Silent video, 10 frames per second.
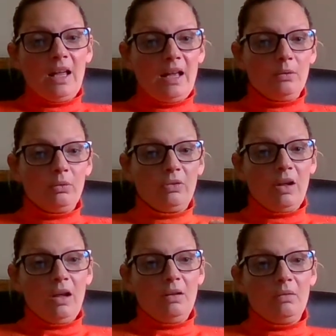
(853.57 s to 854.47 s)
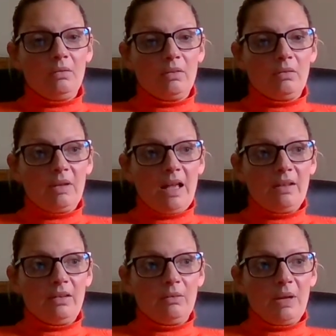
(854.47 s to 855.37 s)
And also the
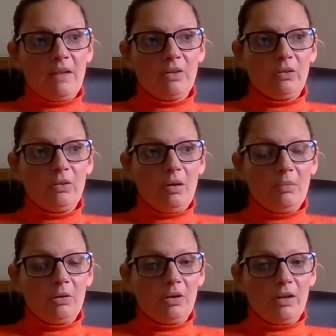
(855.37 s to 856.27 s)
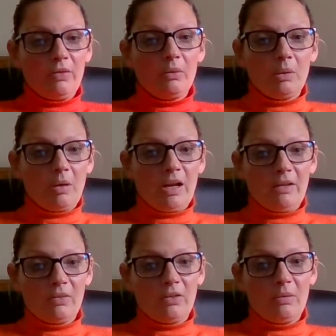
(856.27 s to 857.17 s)
reality is we have an assignment on earth that we won't
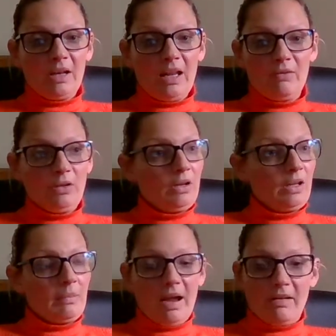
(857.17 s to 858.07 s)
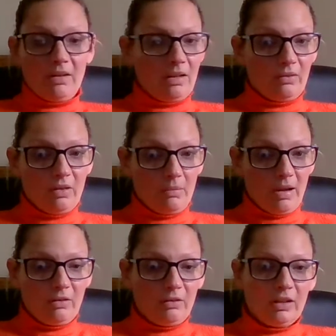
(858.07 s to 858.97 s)
have assignment in heaven. You don't get married, there's no
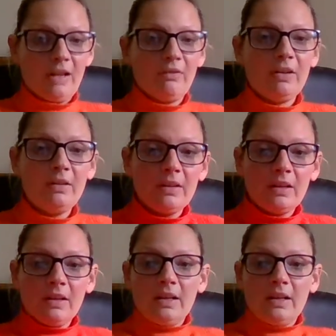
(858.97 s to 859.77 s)
marriage in heaven.